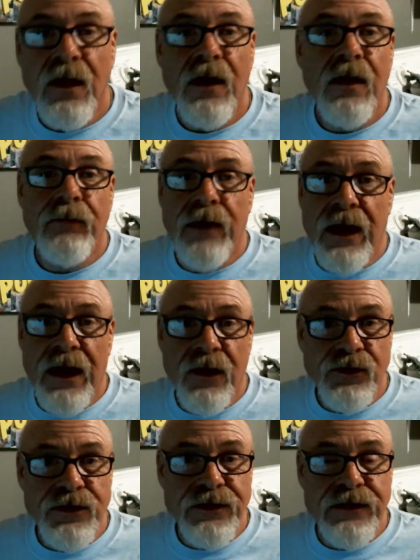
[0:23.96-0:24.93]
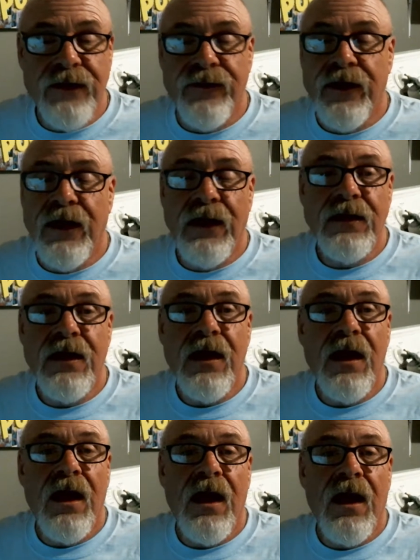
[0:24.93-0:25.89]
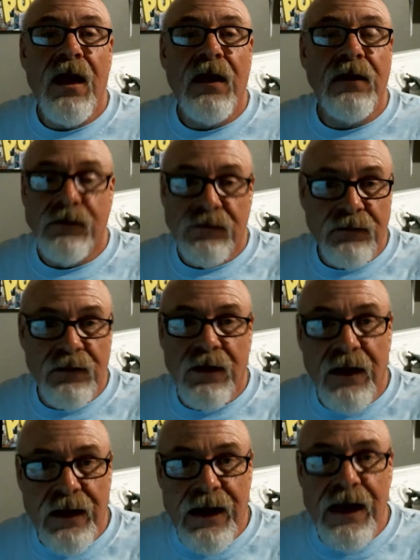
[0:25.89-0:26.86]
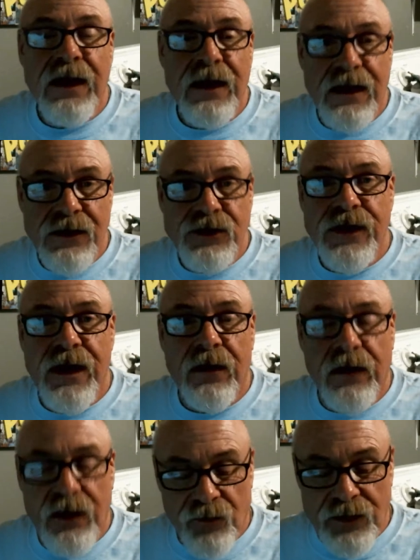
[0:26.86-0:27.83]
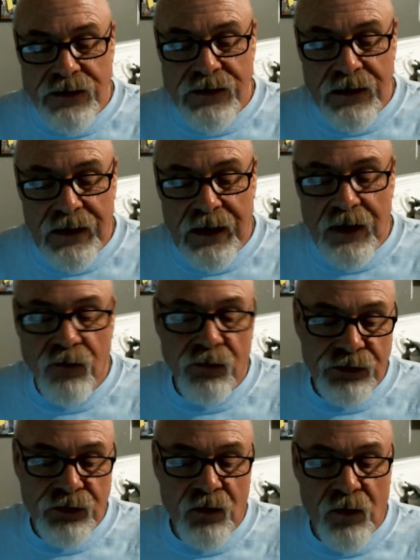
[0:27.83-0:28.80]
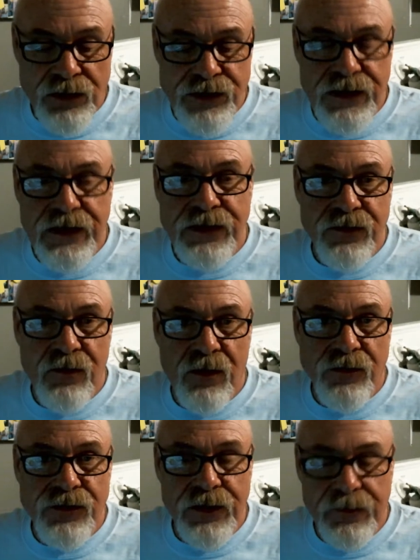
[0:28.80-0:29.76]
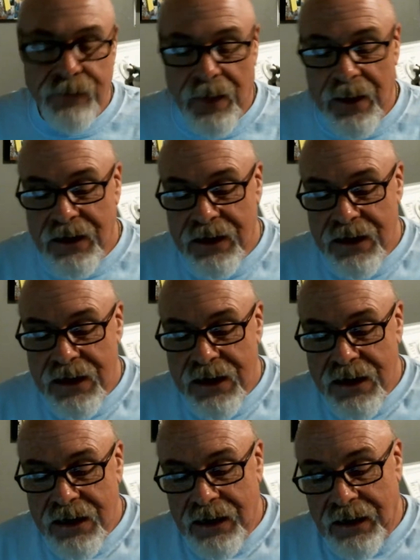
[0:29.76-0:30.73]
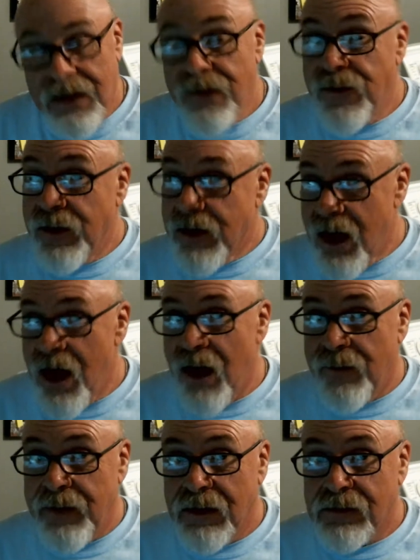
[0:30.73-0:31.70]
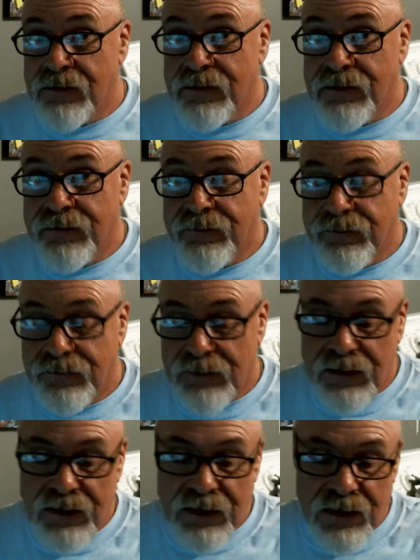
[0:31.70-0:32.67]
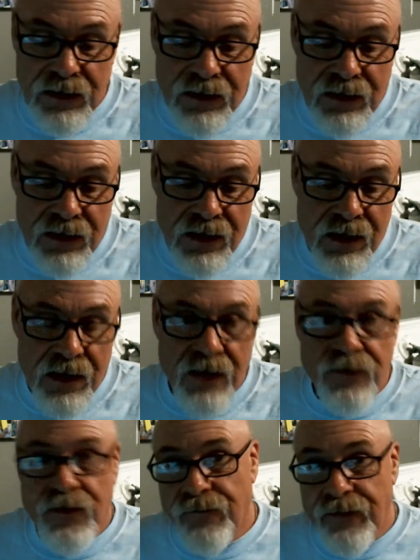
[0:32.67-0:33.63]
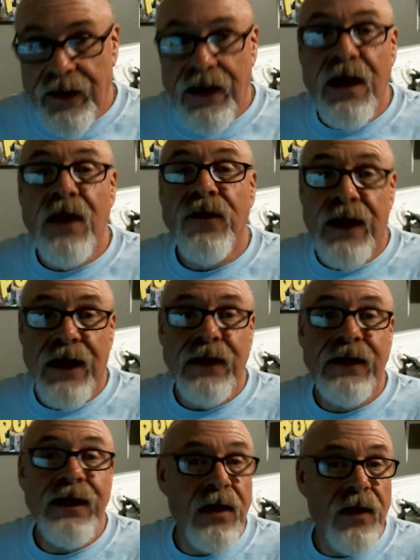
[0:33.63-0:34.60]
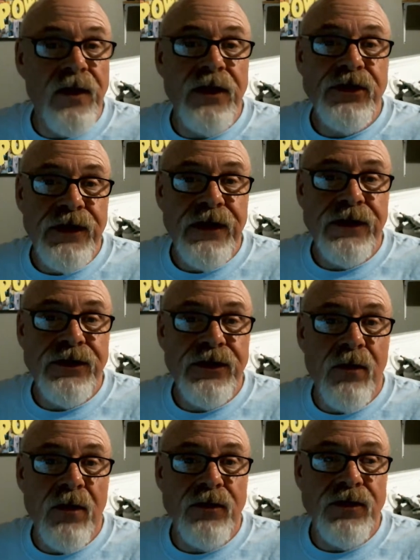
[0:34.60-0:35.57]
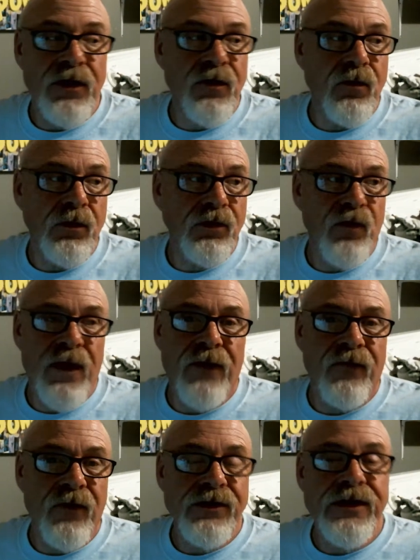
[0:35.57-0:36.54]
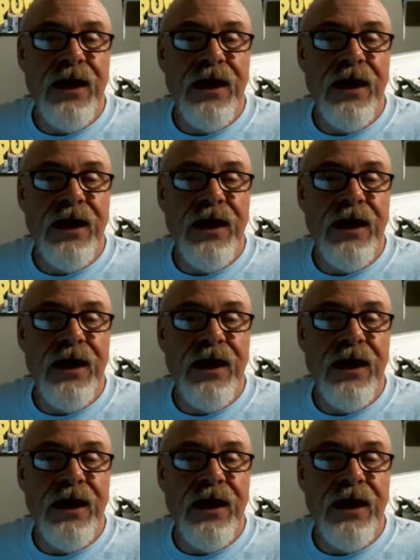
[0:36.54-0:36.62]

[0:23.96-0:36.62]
B. Anderson TV, again, his channel, he recently restored a GE202. In the comments, the video that I did on that GE202 was referenced.